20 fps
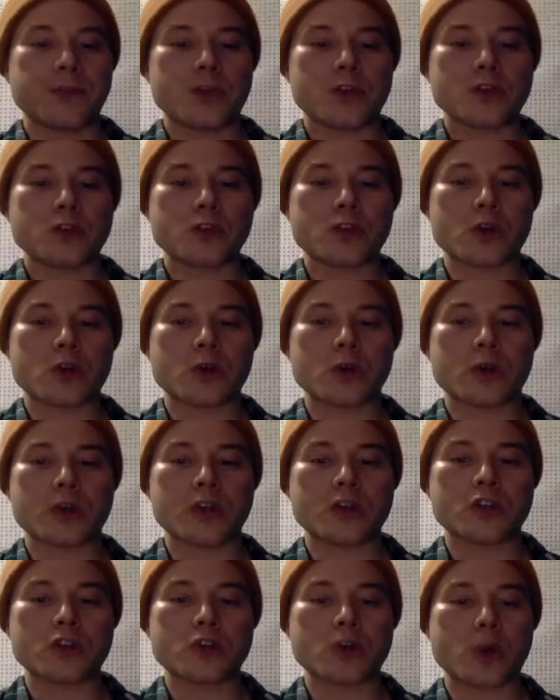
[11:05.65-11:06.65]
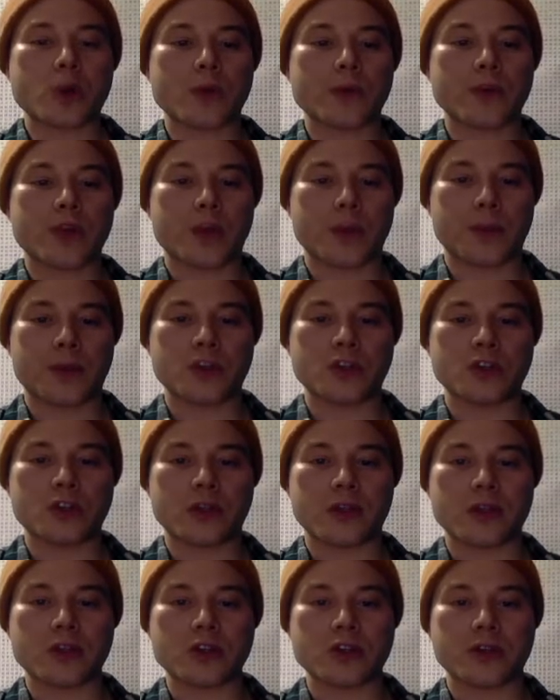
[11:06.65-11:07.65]
So, in short
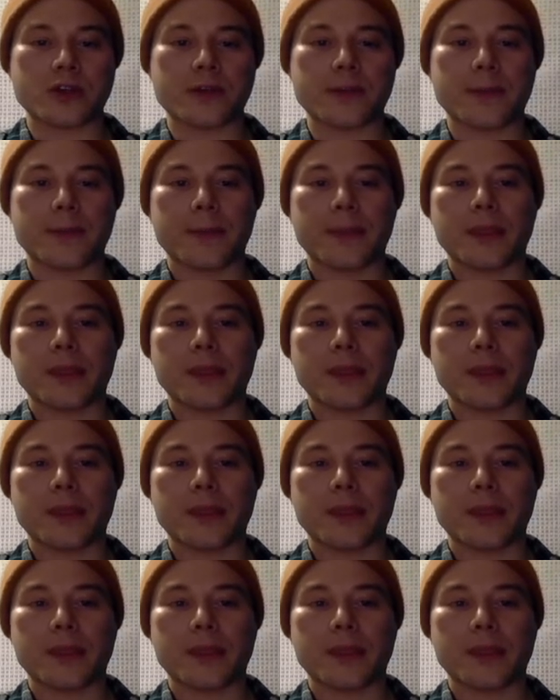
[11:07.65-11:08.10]
recapitulation,